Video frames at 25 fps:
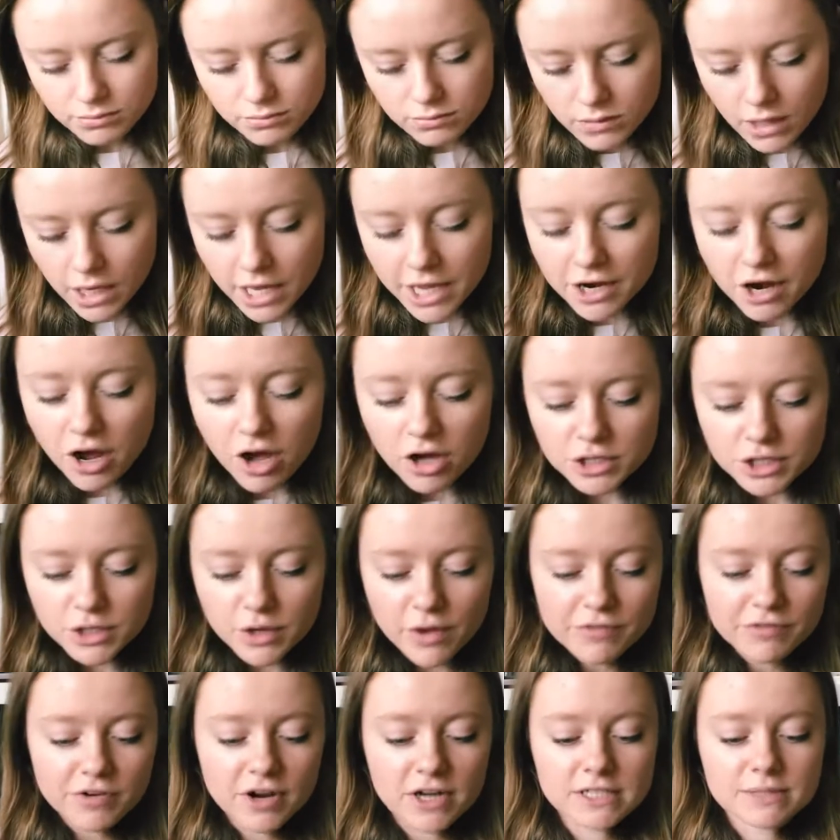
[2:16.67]
And also I
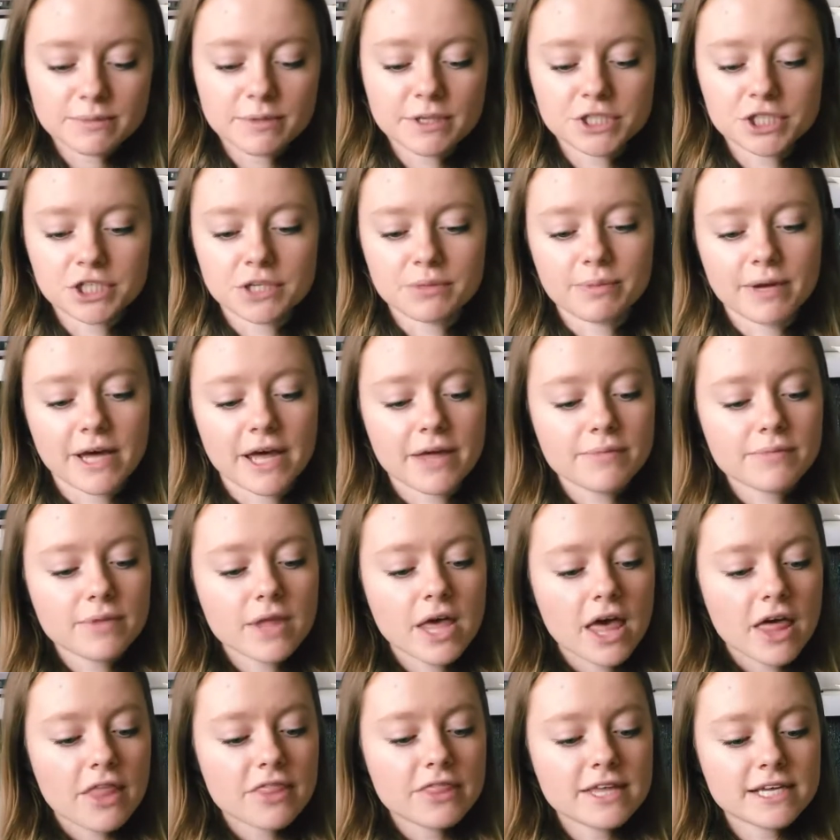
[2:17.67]
forgot to mention, but
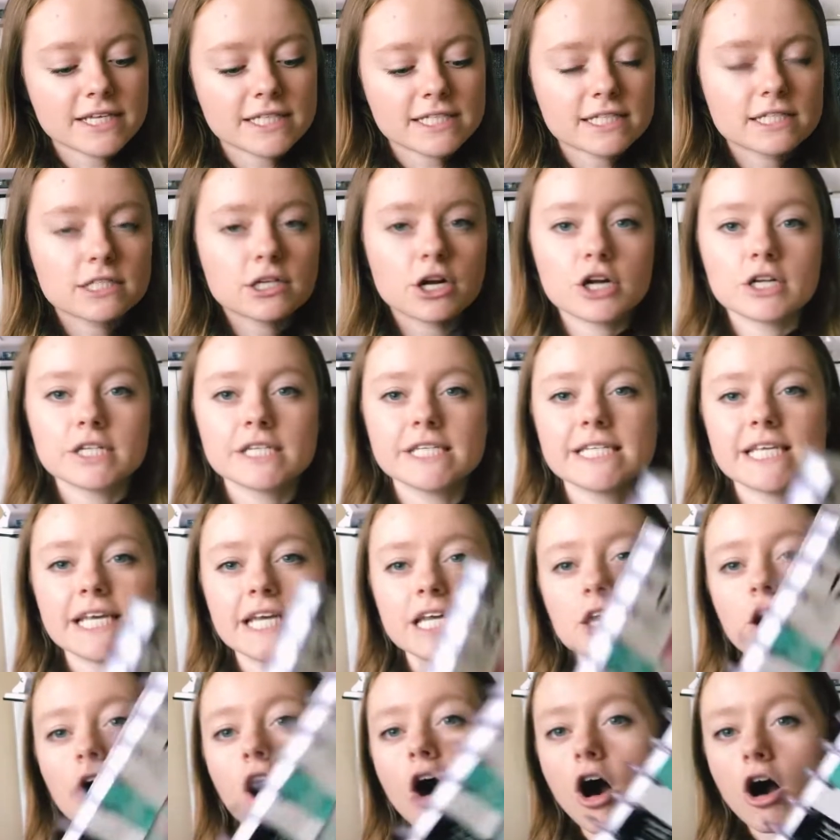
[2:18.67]
this starts
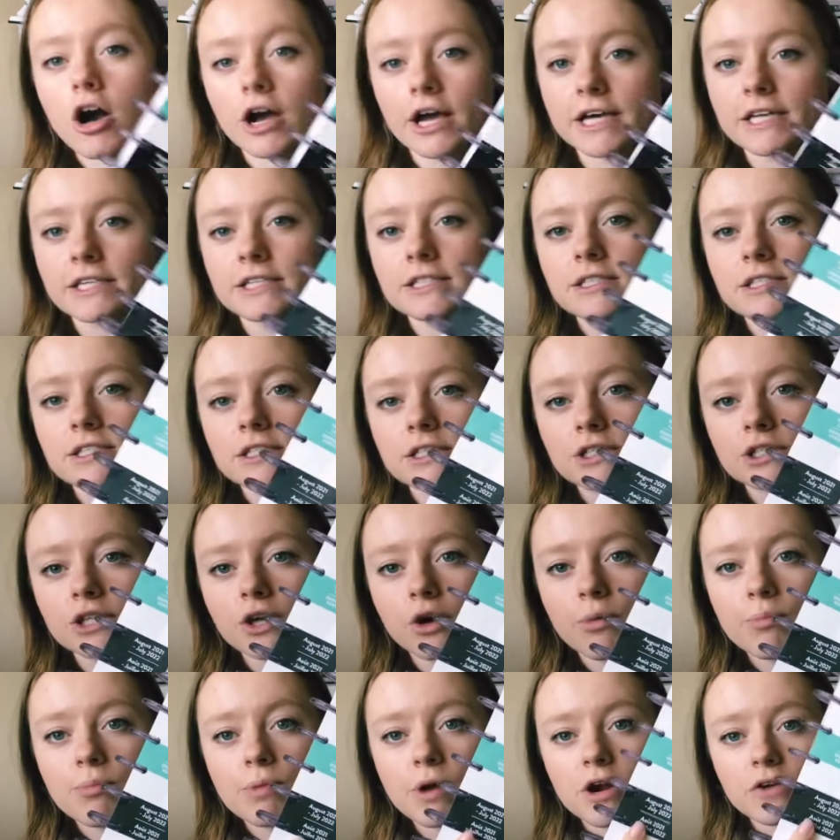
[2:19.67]
in August,
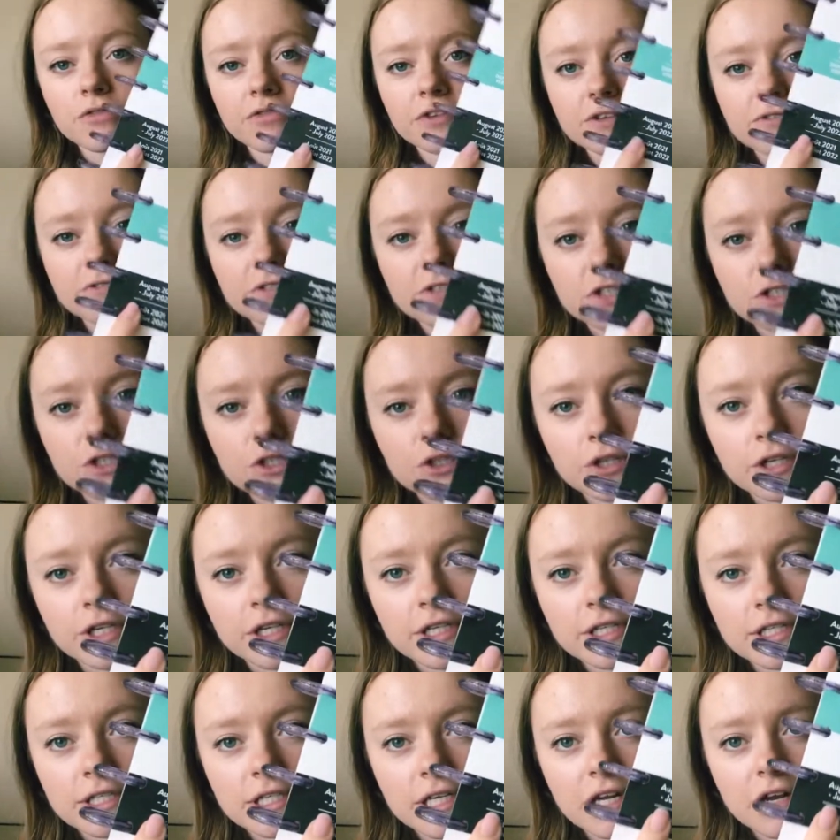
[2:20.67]
so perfect for
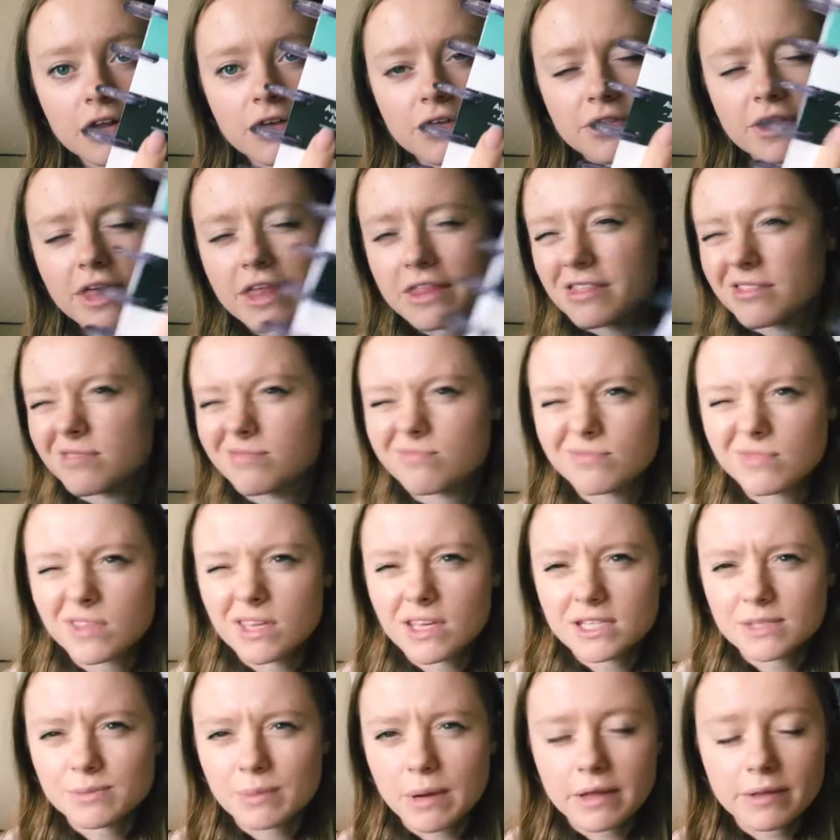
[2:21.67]
students, and I think
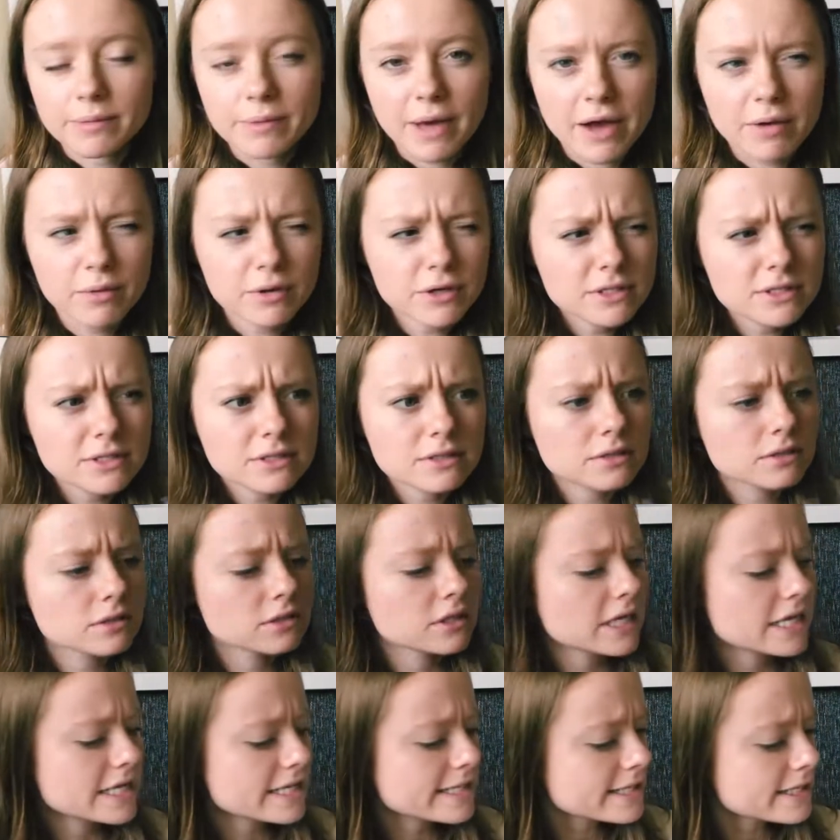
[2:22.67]
it's probably backwards,
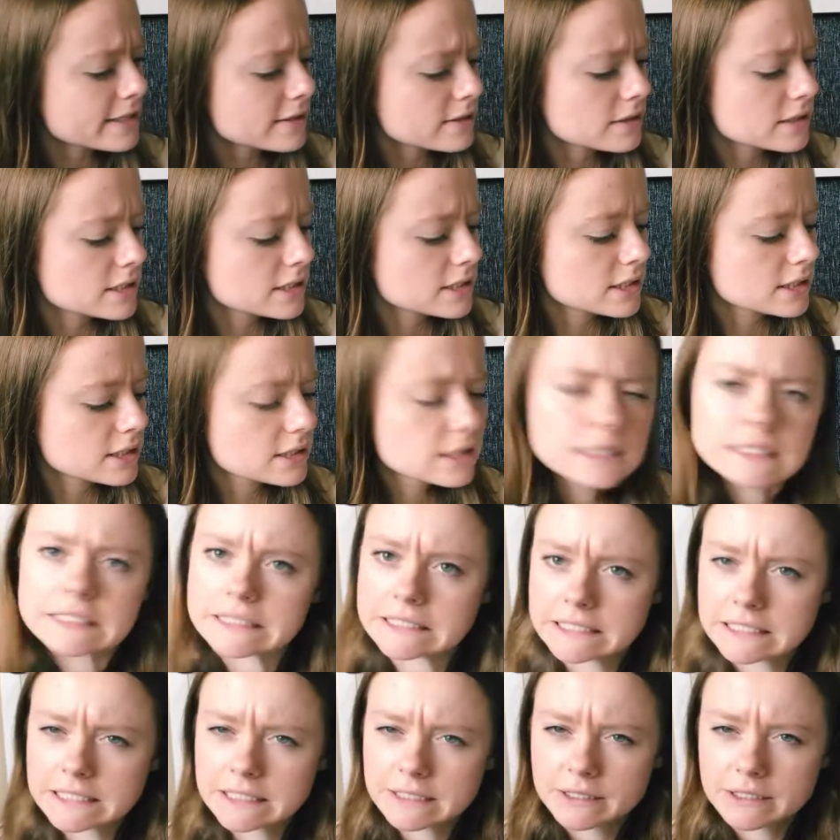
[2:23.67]
is it?
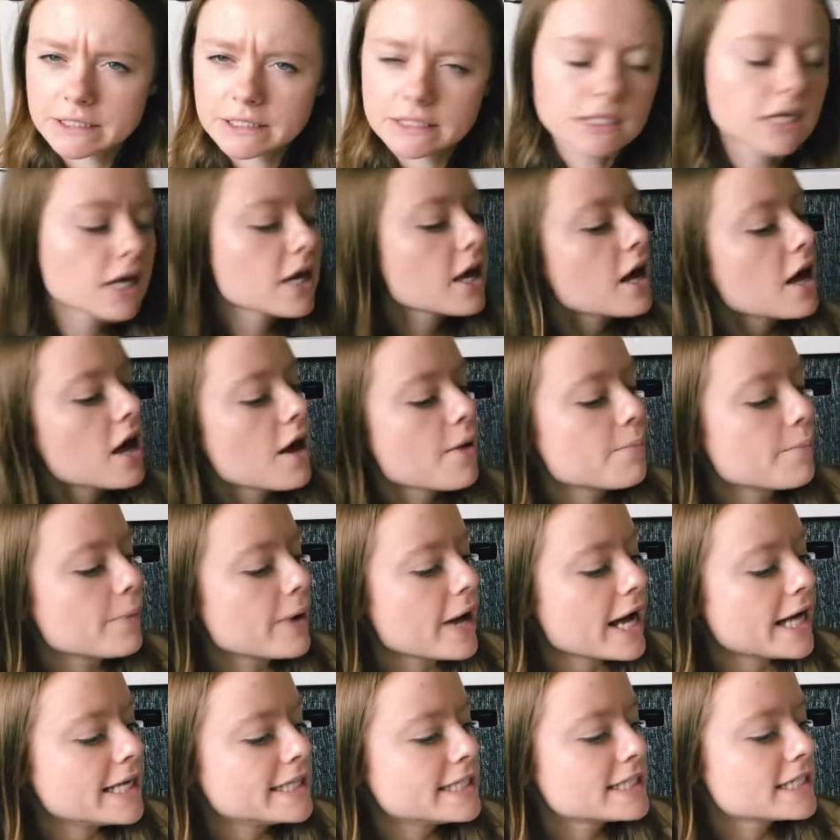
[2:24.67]

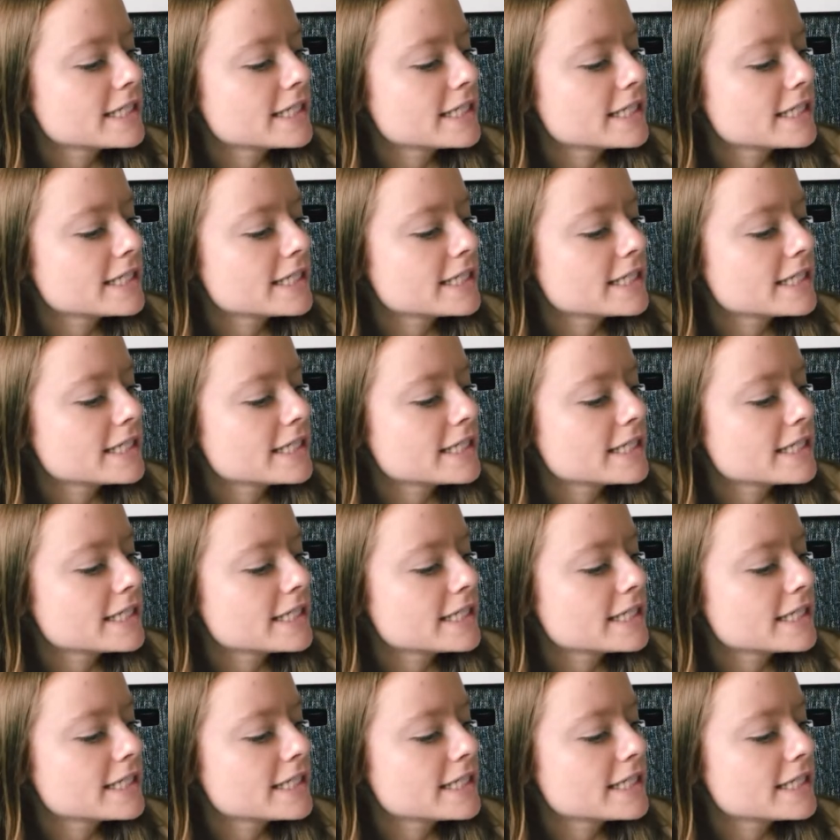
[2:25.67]
But